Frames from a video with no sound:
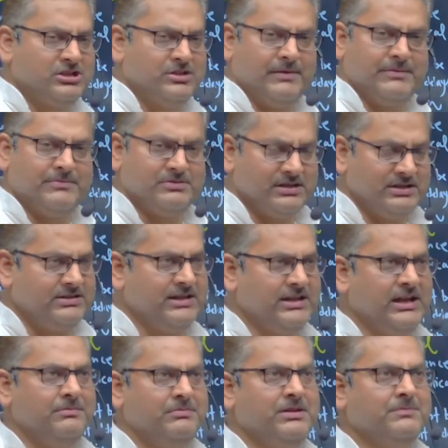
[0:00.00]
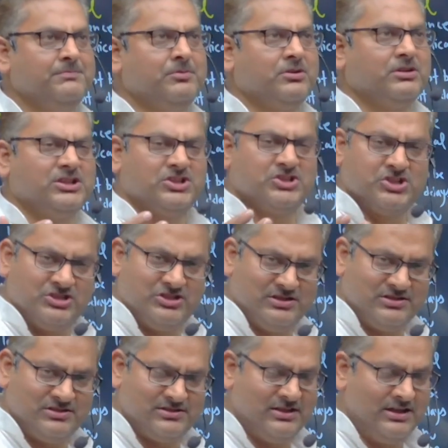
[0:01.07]
I would say there can be political
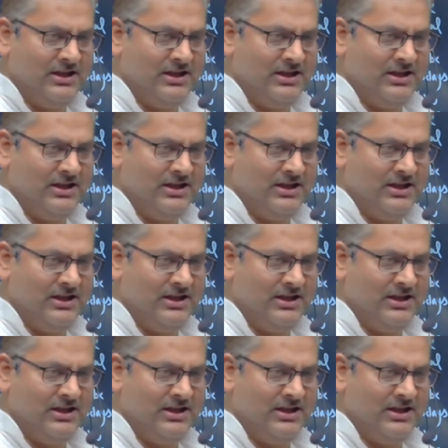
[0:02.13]
changes,